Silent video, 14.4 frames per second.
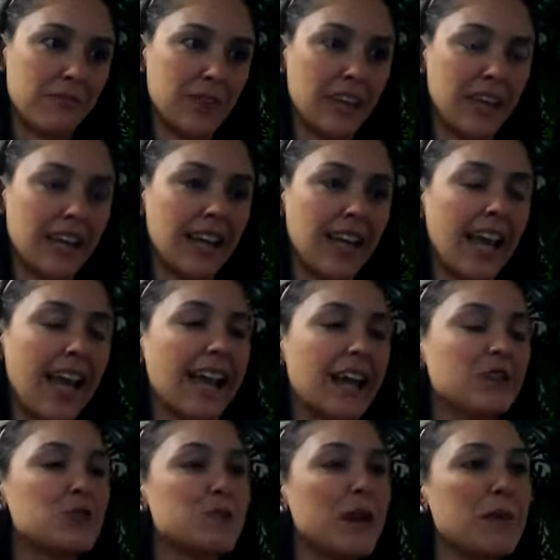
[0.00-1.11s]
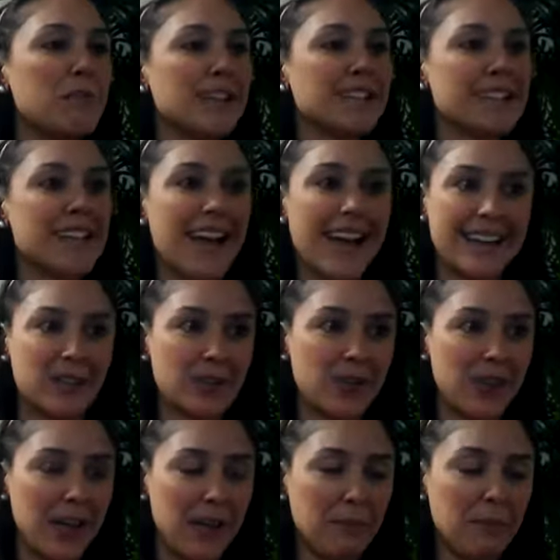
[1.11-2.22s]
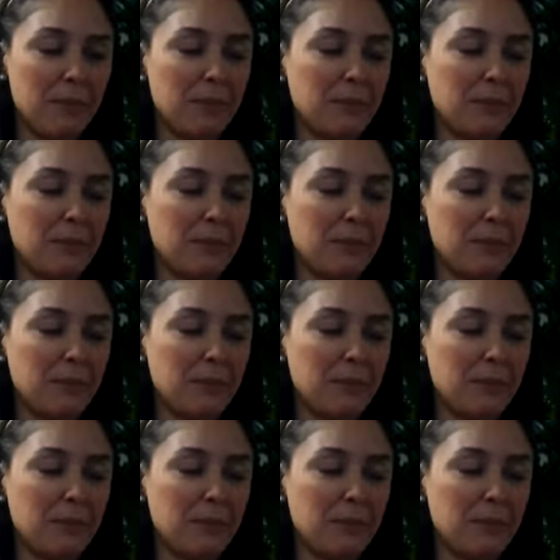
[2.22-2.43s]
feed, and I'll do my best to answer them.